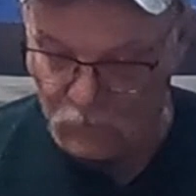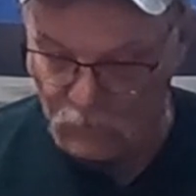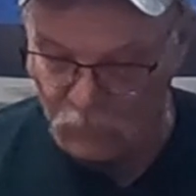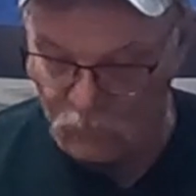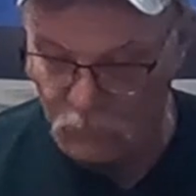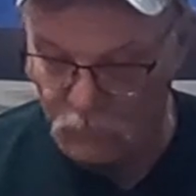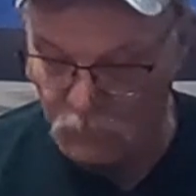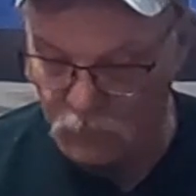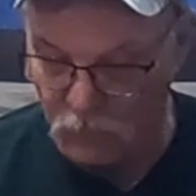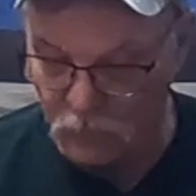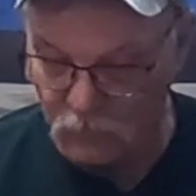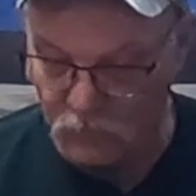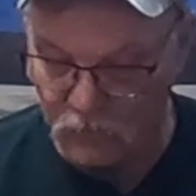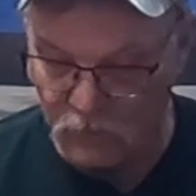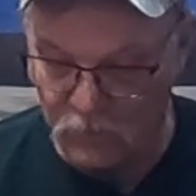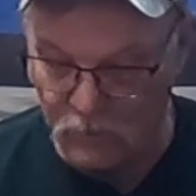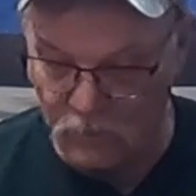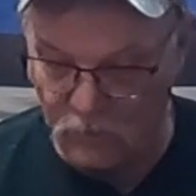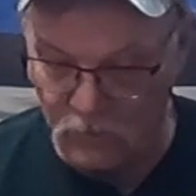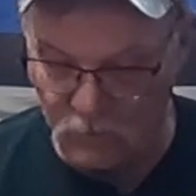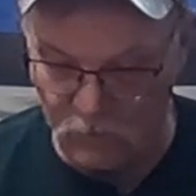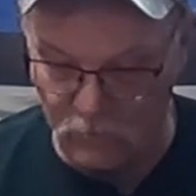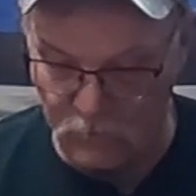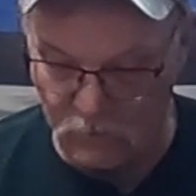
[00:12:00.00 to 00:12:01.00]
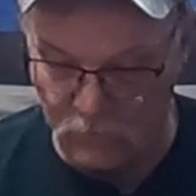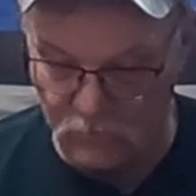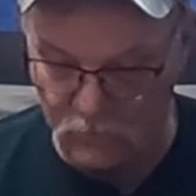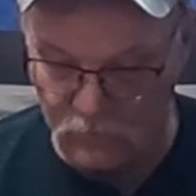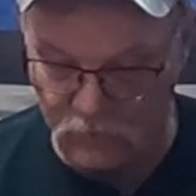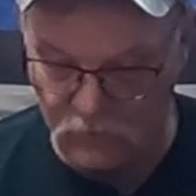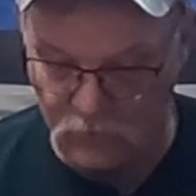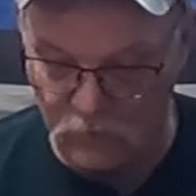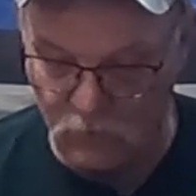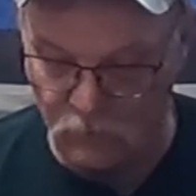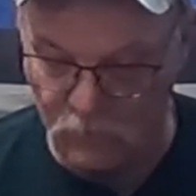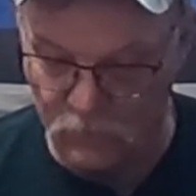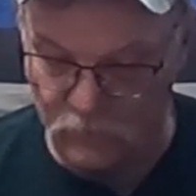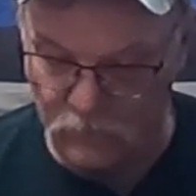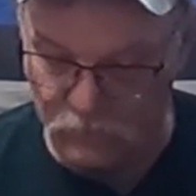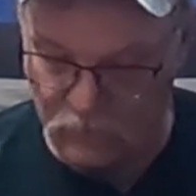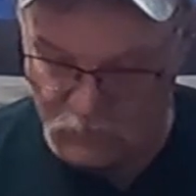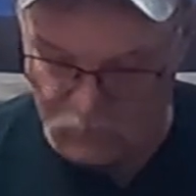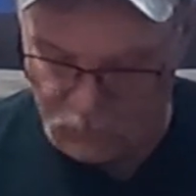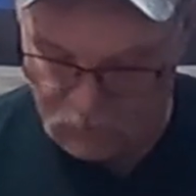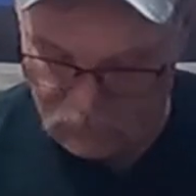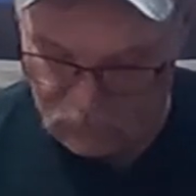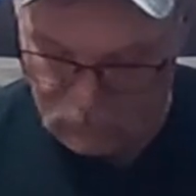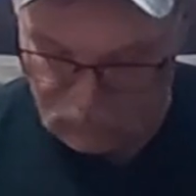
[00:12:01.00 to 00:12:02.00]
Bolt carrier showing just a